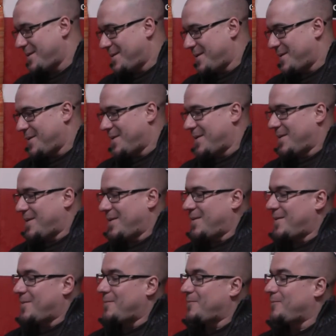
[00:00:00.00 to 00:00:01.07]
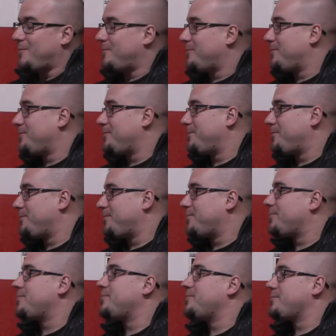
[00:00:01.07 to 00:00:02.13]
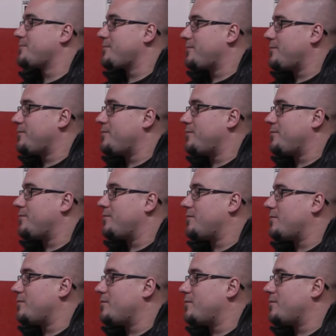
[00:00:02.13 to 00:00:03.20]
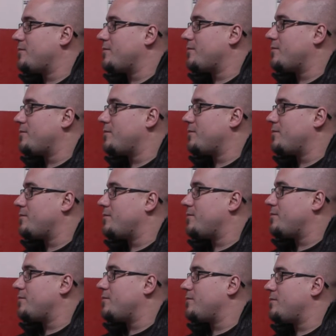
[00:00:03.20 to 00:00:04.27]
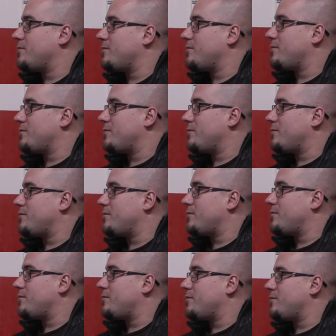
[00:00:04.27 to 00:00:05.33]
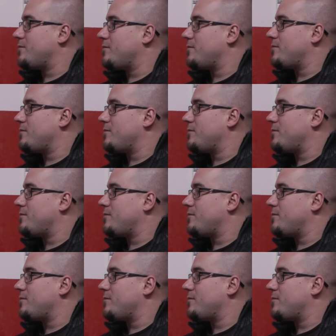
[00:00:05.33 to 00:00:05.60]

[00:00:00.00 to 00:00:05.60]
(silent)